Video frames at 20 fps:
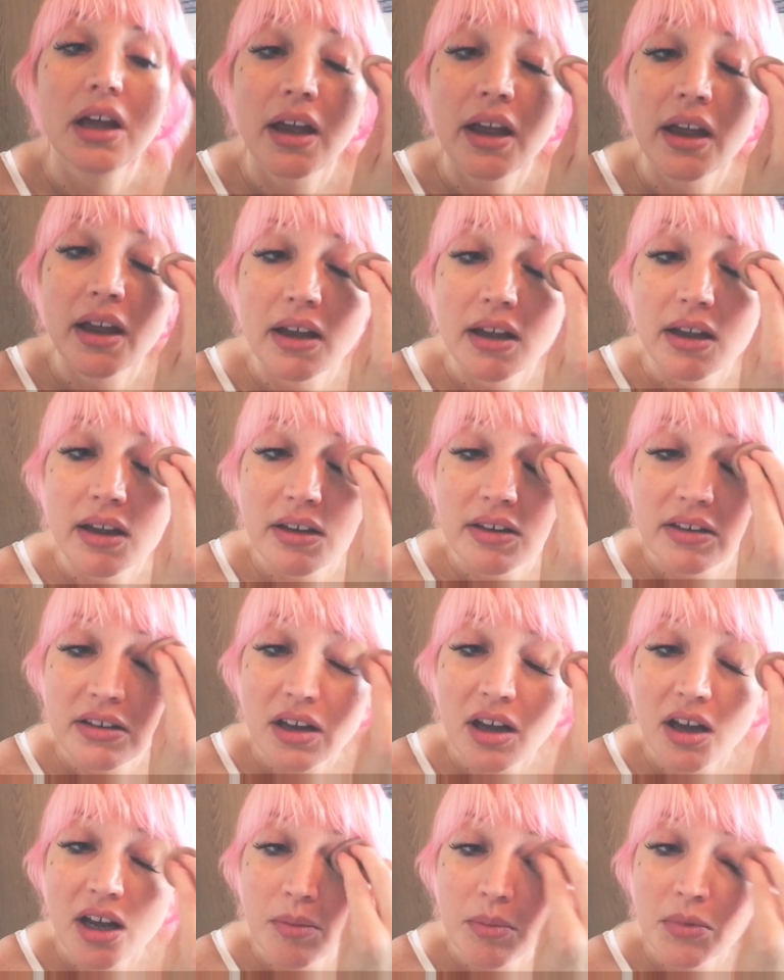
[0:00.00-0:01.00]
And
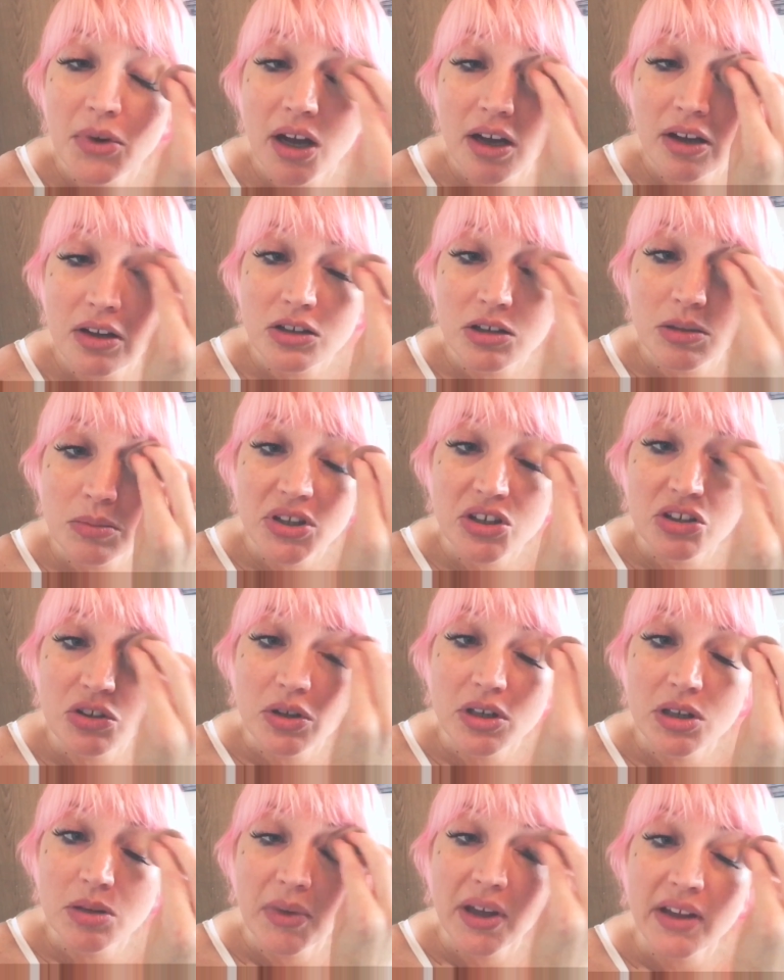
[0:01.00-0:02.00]
I'm not going to be
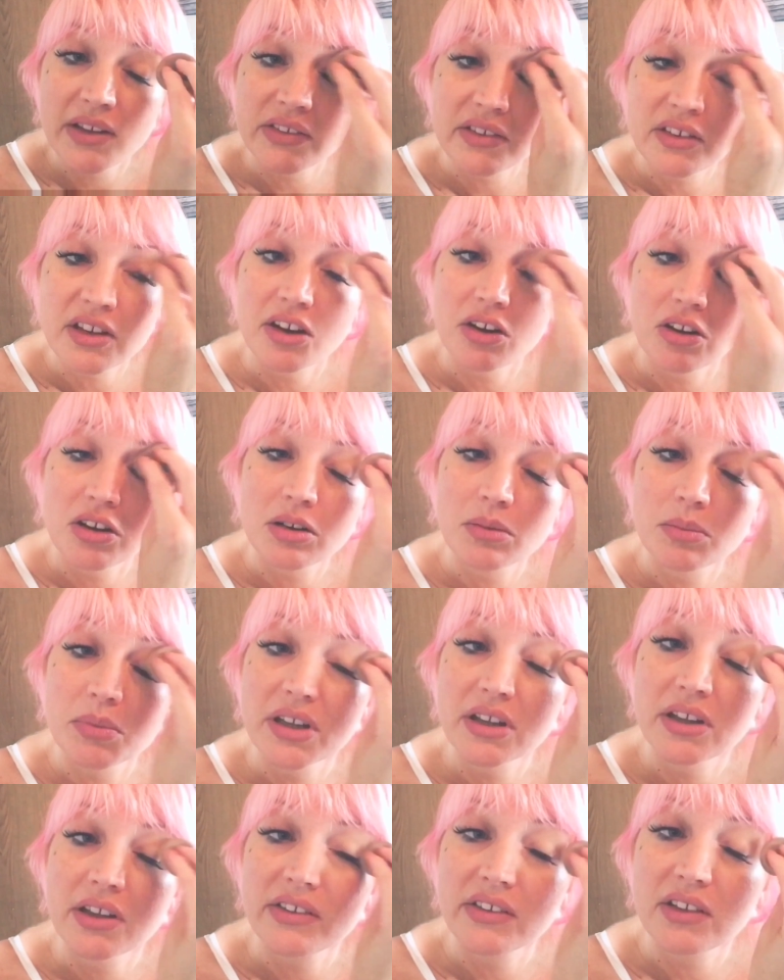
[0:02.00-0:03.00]
doing mascara
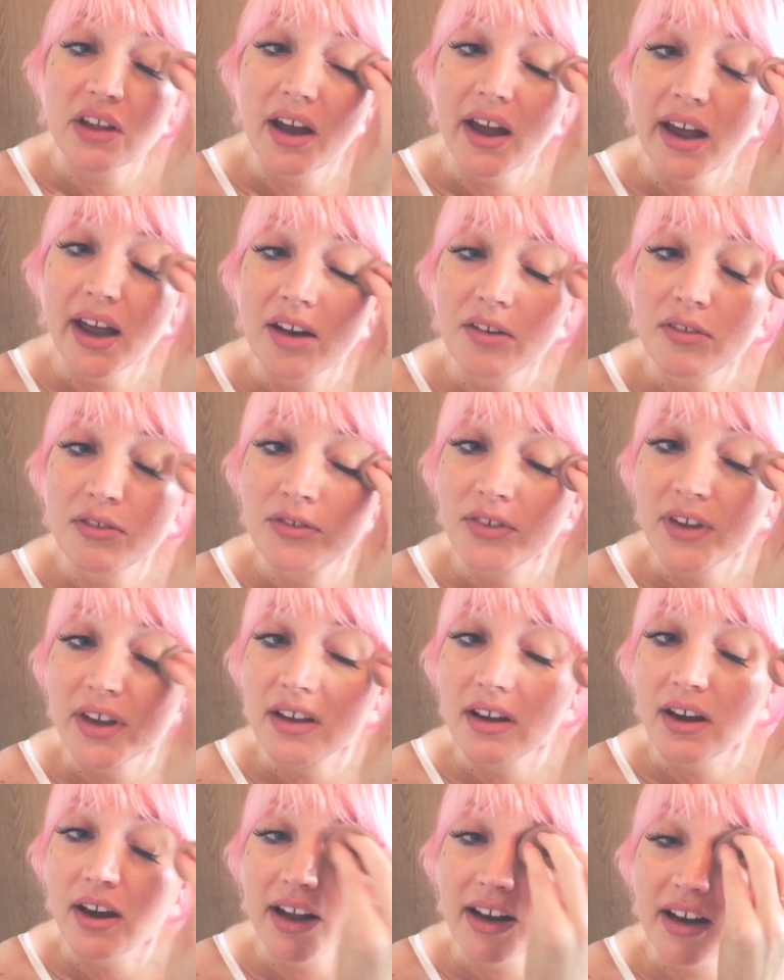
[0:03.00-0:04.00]
because I have
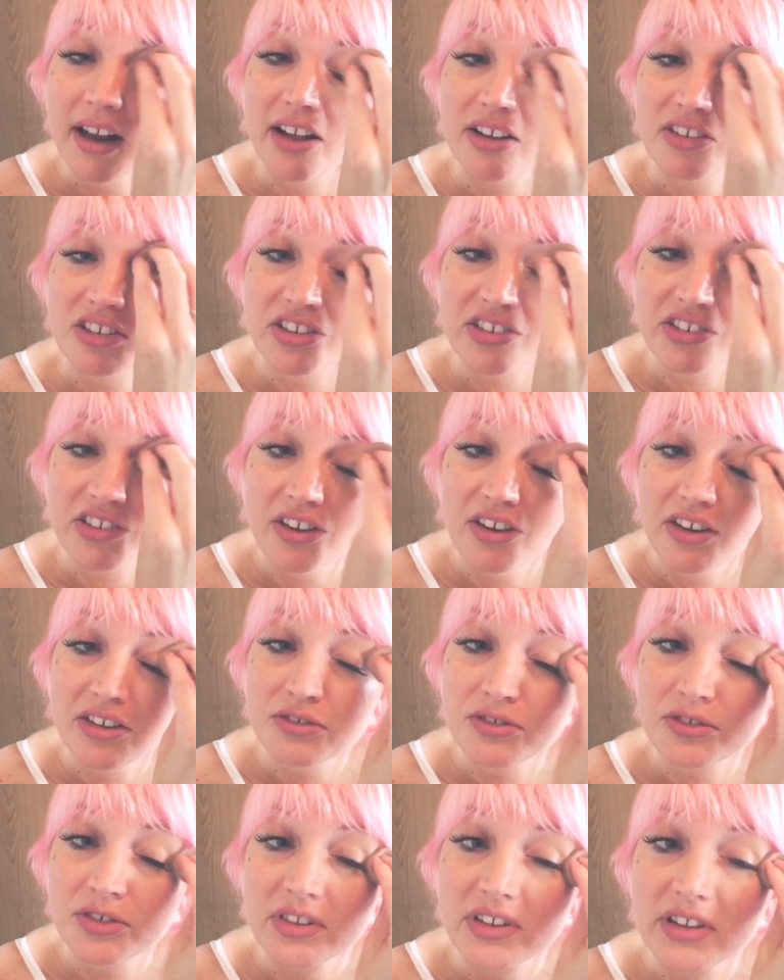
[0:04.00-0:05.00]
fake eyelashes
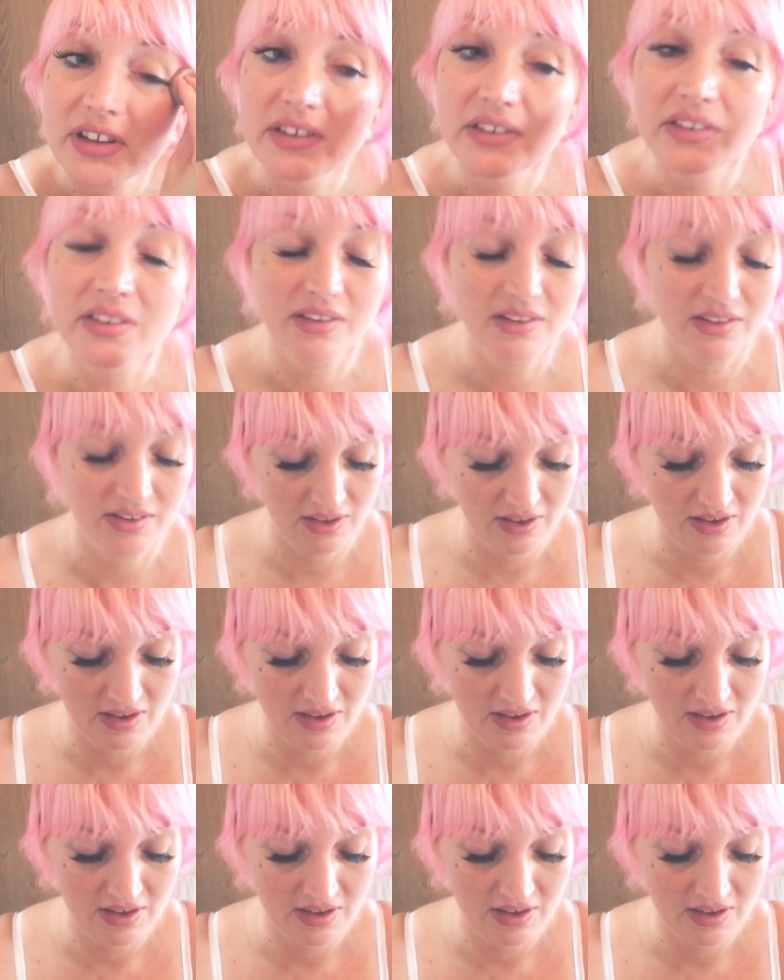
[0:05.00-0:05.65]
on for this.